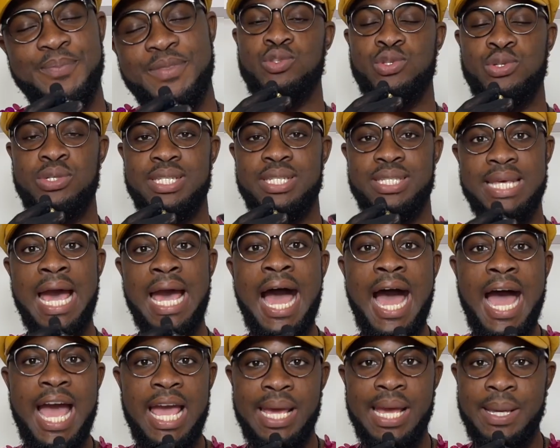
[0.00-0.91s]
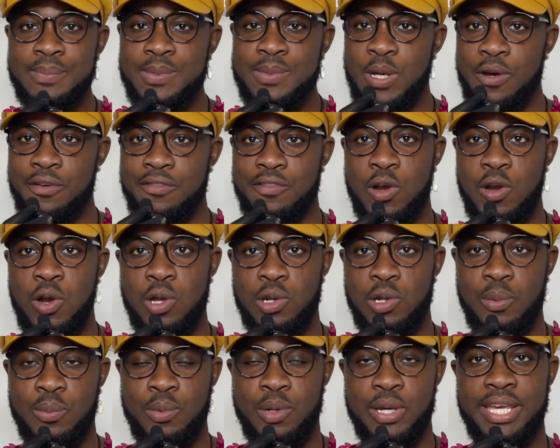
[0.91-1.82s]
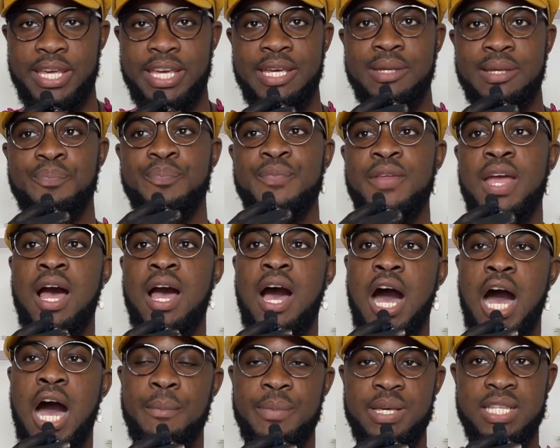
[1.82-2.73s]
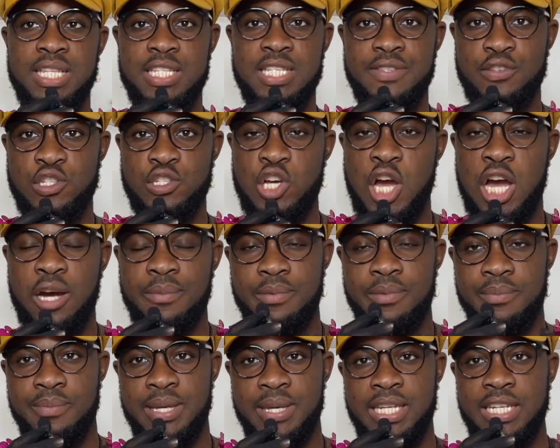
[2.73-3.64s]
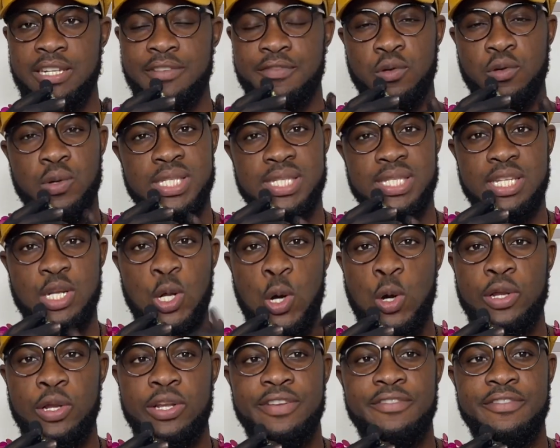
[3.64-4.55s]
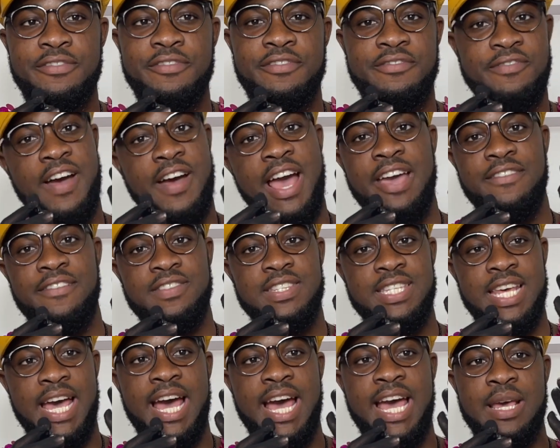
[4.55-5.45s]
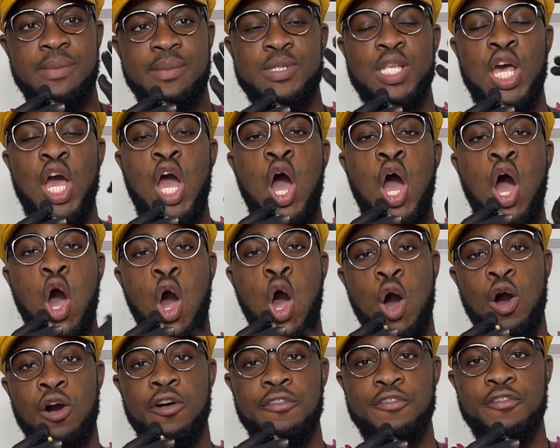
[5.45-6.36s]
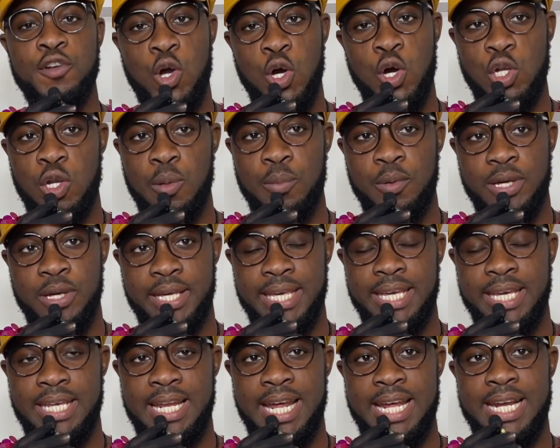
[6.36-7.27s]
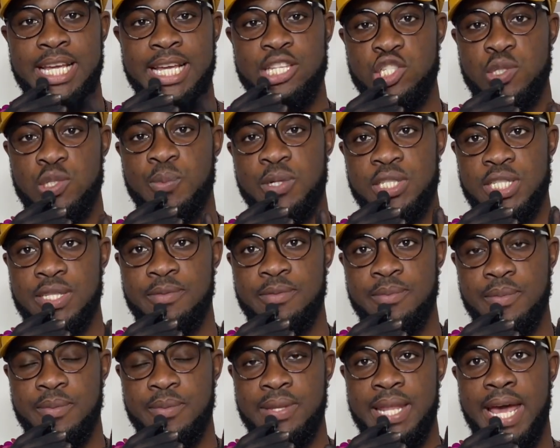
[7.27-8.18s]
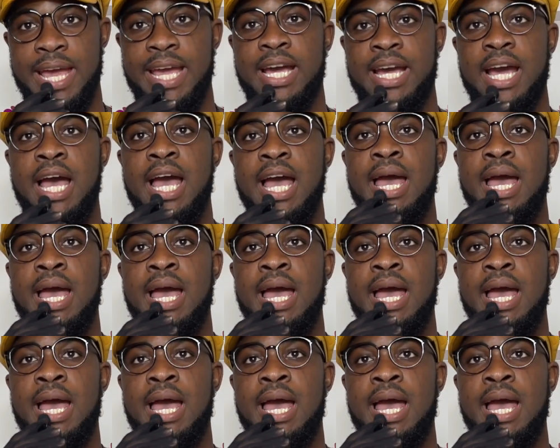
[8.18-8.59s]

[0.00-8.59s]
To the types of color blocking, in this video I'll be mainly focusing on 5 types of color blocking, and I just want to like